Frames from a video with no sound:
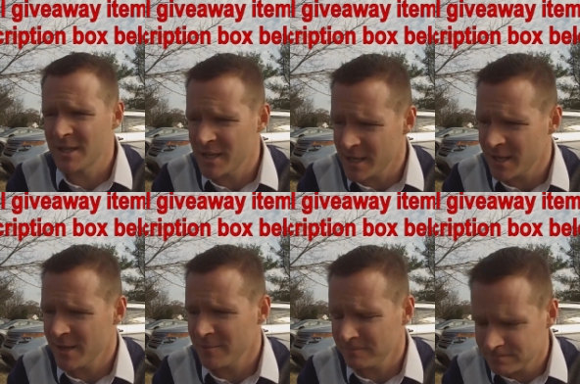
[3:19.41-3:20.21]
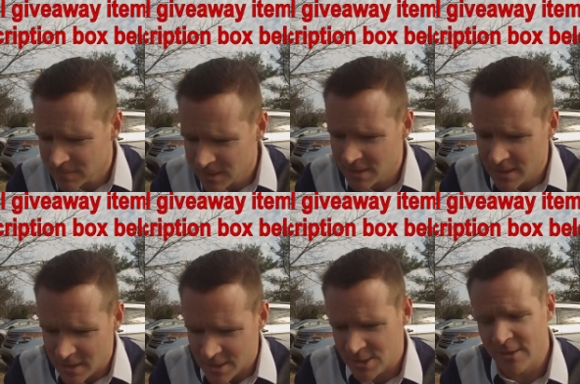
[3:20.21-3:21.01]
Um,
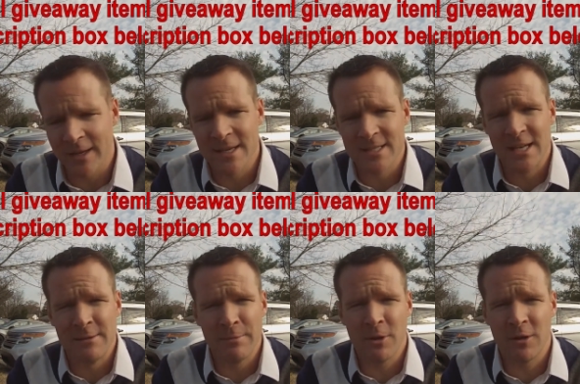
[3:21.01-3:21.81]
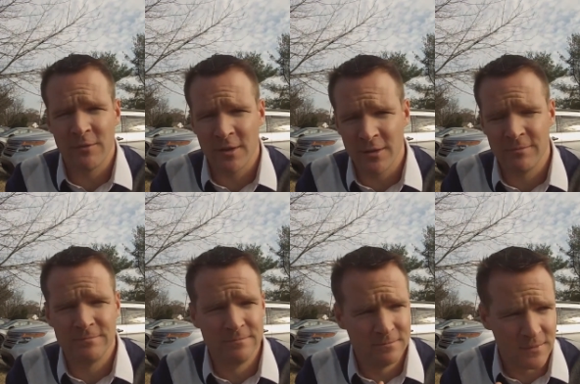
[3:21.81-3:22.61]
so like I said, to be part of the,
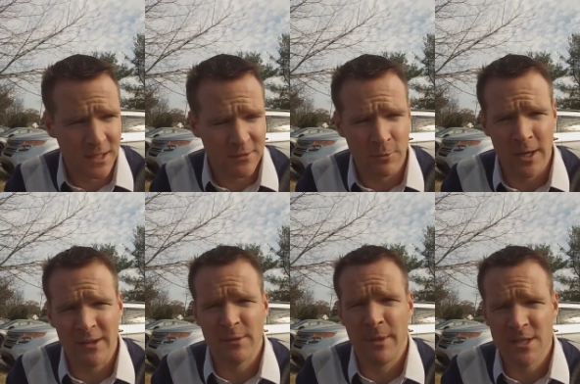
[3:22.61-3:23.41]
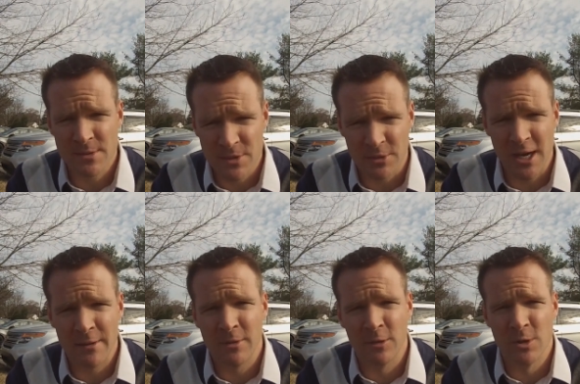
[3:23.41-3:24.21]
the giveaway, you have to be a
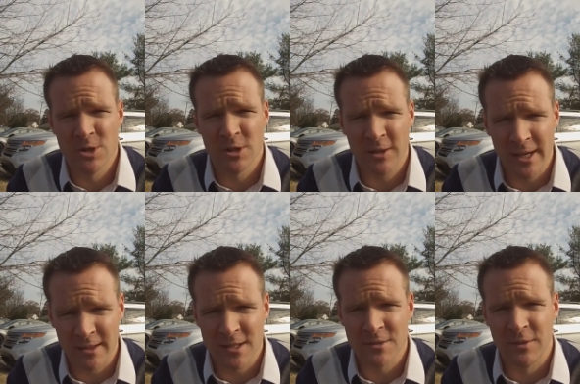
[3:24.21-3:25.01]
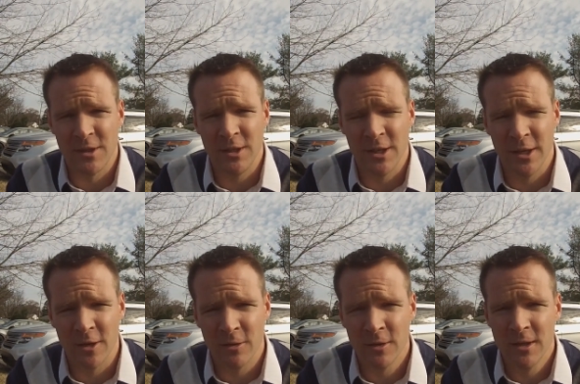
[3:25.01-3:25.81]
subscriber. I want you to like this
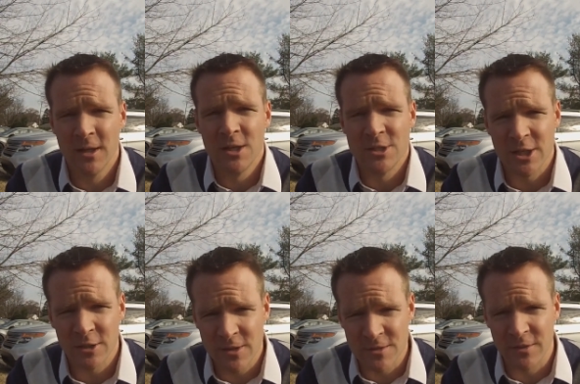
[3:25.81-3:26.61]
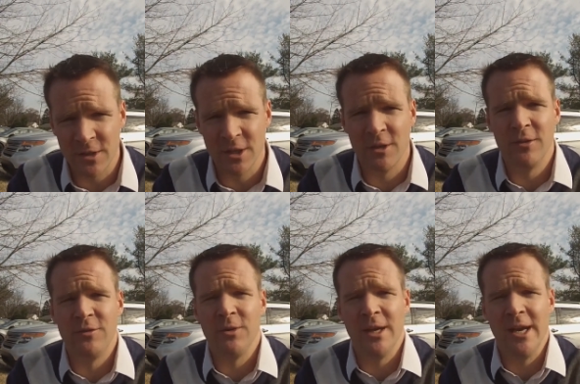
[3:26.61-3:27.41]
video, share this video
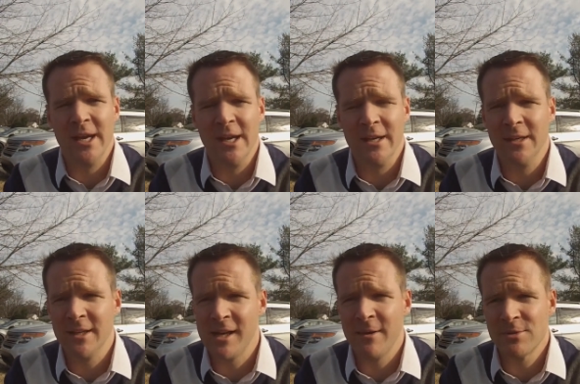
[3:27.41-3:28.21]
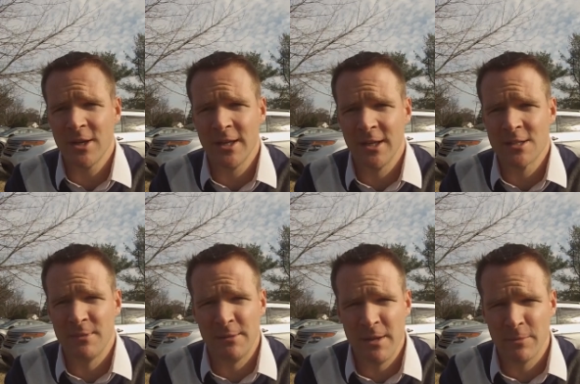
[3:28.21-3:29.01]
if you can. Um, try to get as
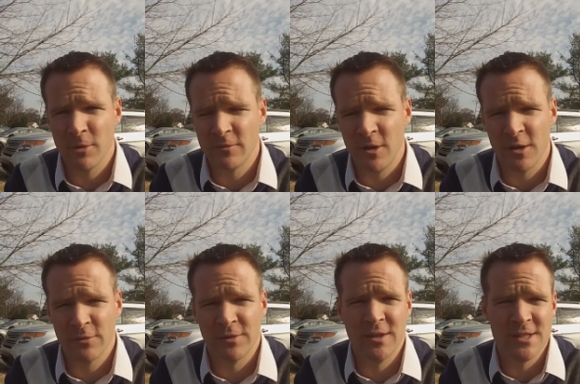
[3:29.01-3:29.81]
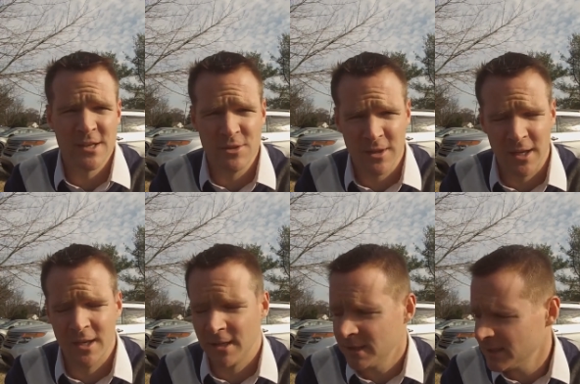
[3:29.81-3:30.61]
many people involved with this as you
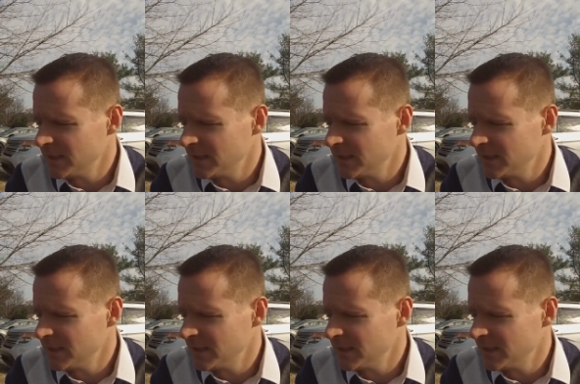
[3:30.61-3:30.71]
can.